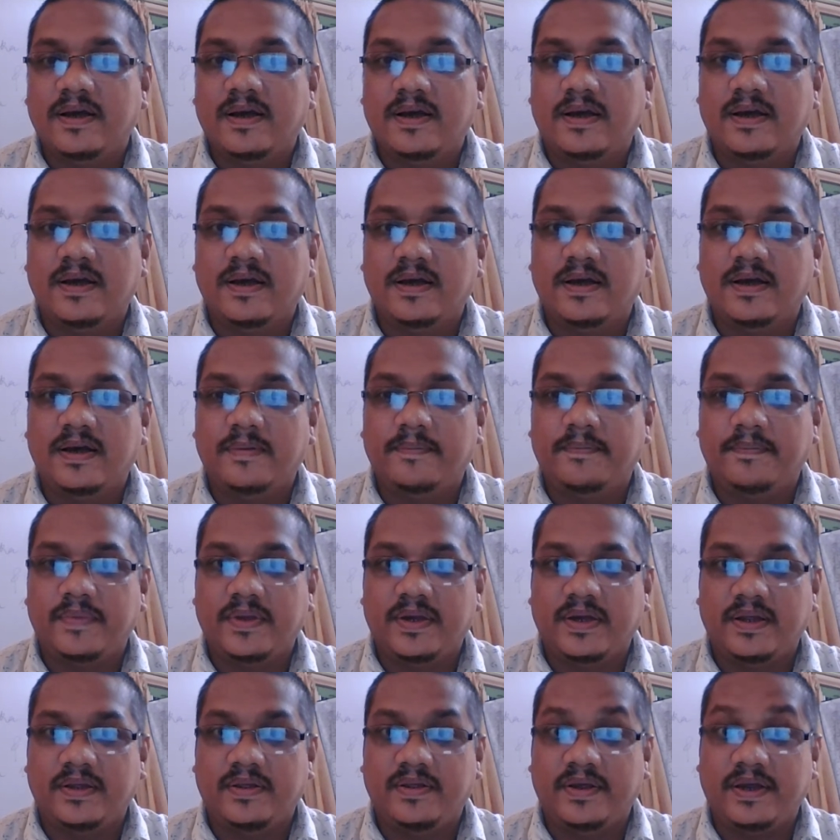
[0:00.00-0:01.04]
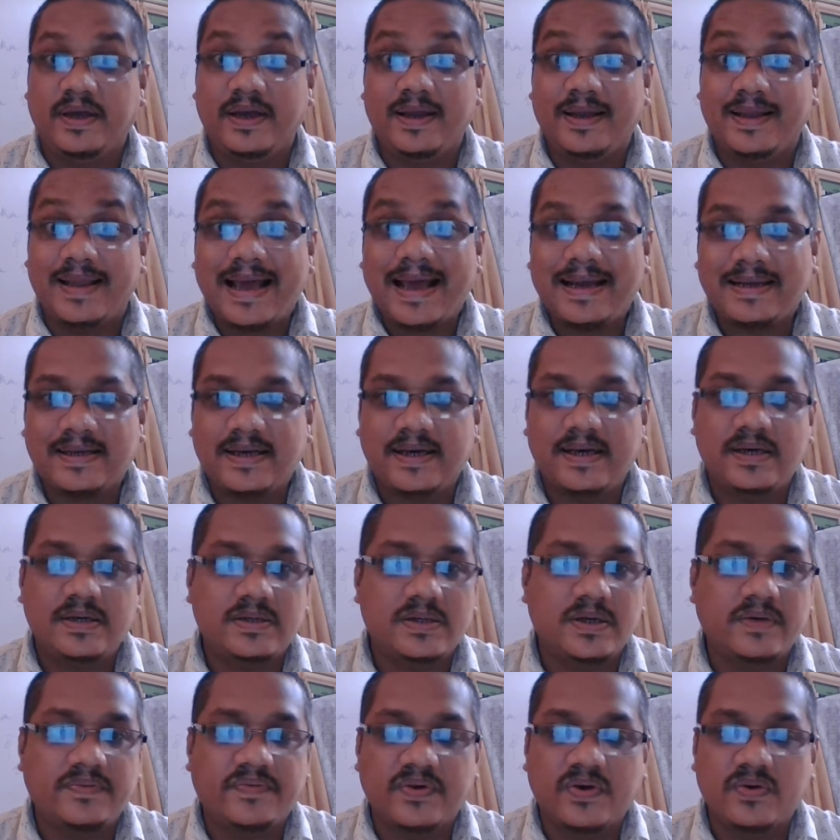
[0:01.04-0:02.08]
Uh, in that case,
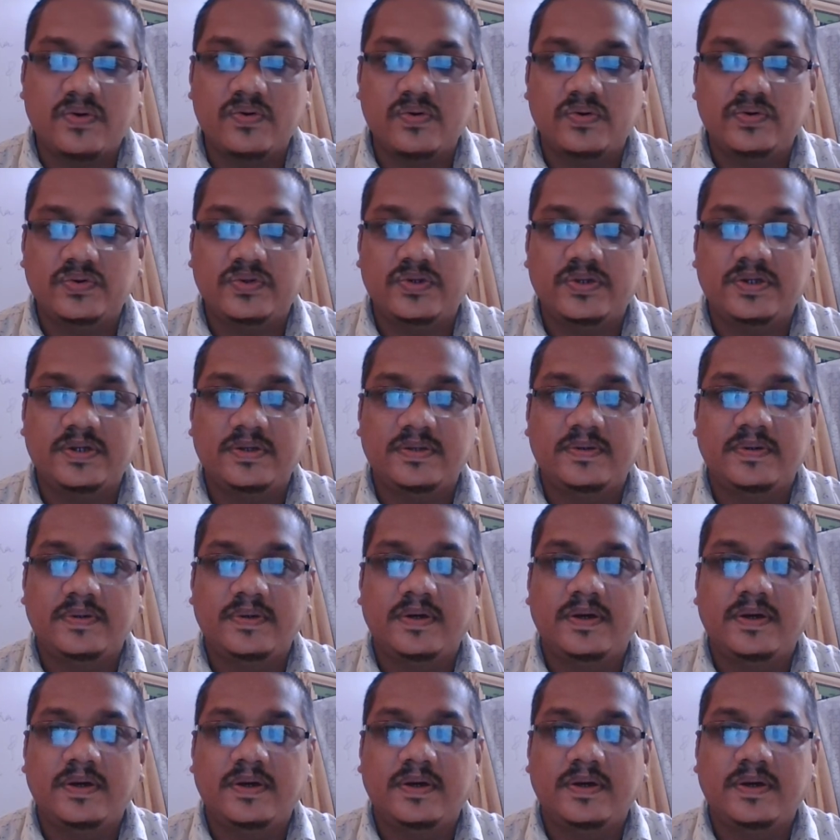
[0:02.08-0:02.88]
of course,